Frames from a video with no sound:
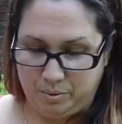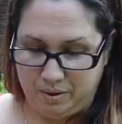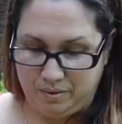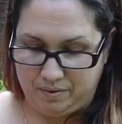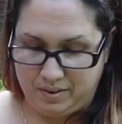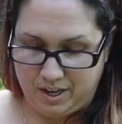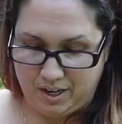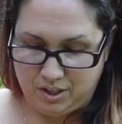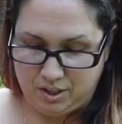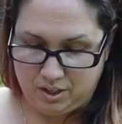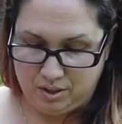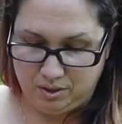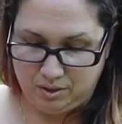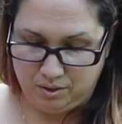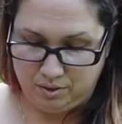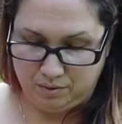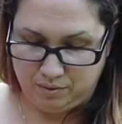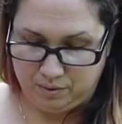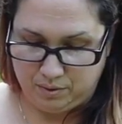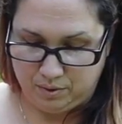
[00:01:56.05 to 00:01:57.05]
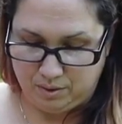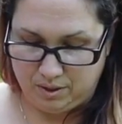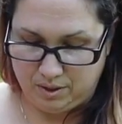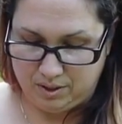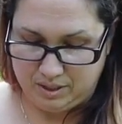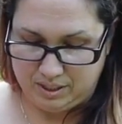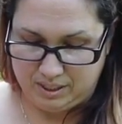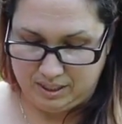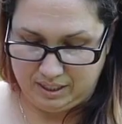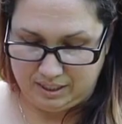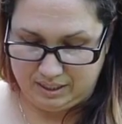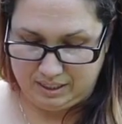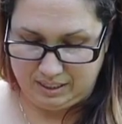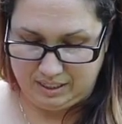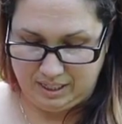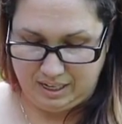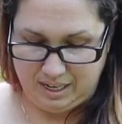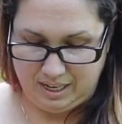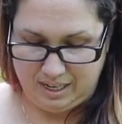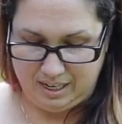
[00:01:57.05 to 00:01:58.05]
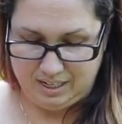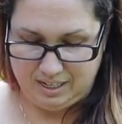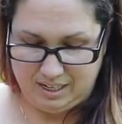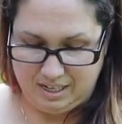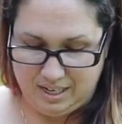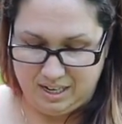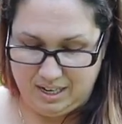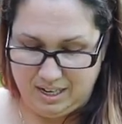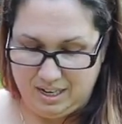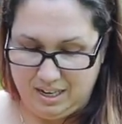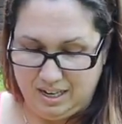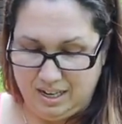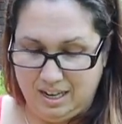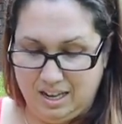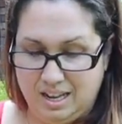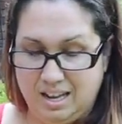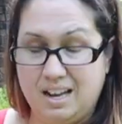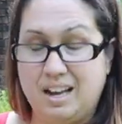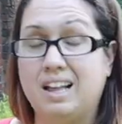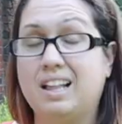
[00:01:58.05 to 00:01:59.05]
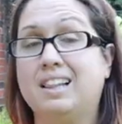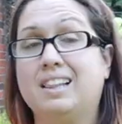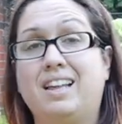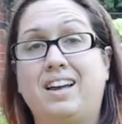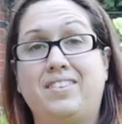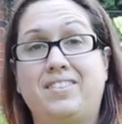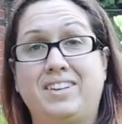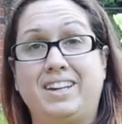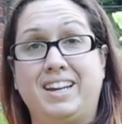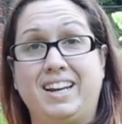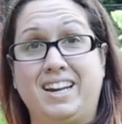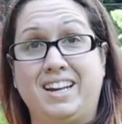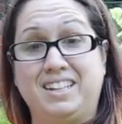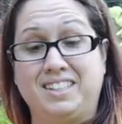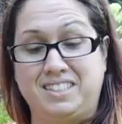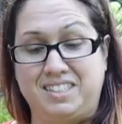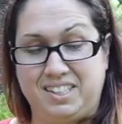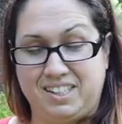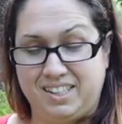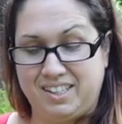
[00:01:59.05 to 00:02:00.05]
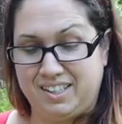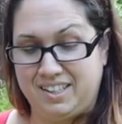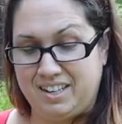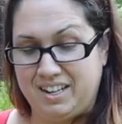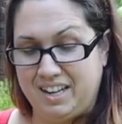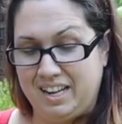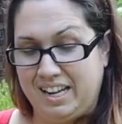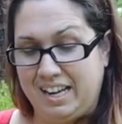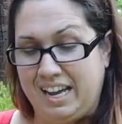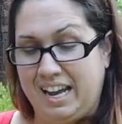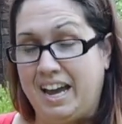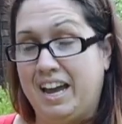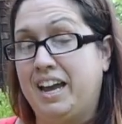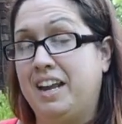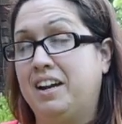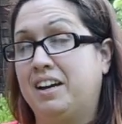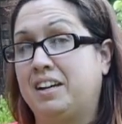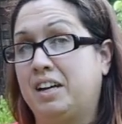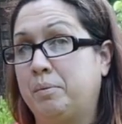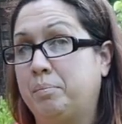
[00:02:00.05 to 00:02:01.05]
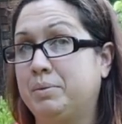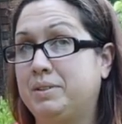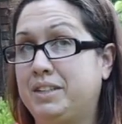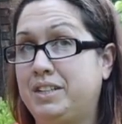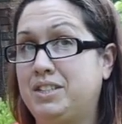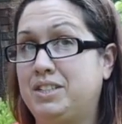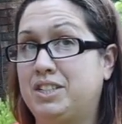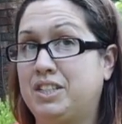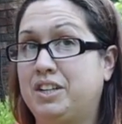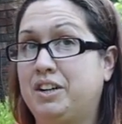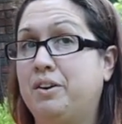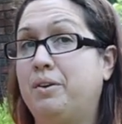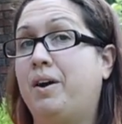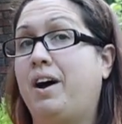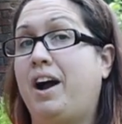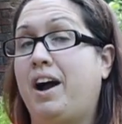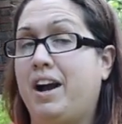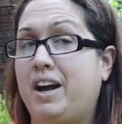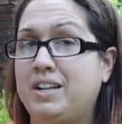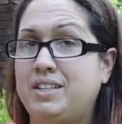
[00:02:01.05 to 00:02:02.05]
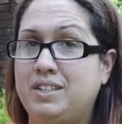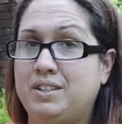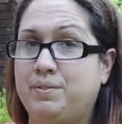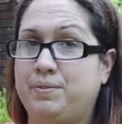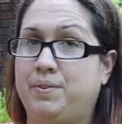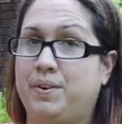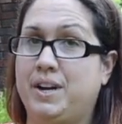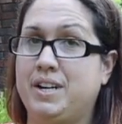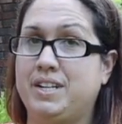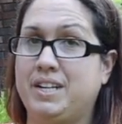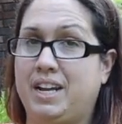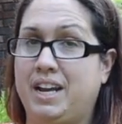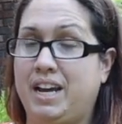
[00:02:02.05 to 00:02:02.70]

we've got 2, 4, 6, 8, 10, 11 eggs here. And a couple days ago, I did find an